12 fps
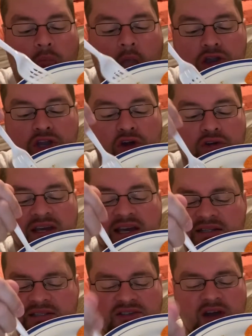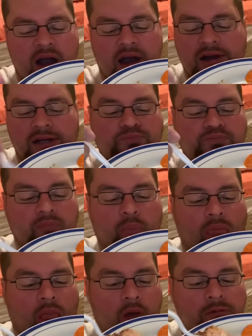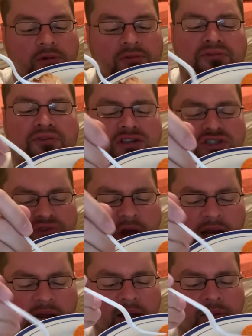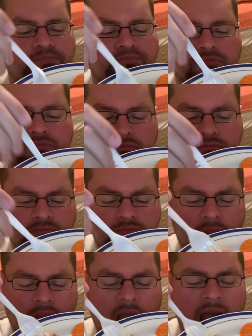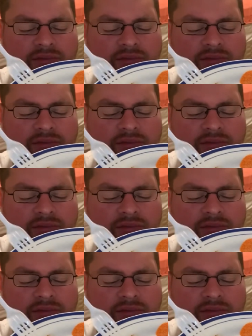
You know, kids are frustrating and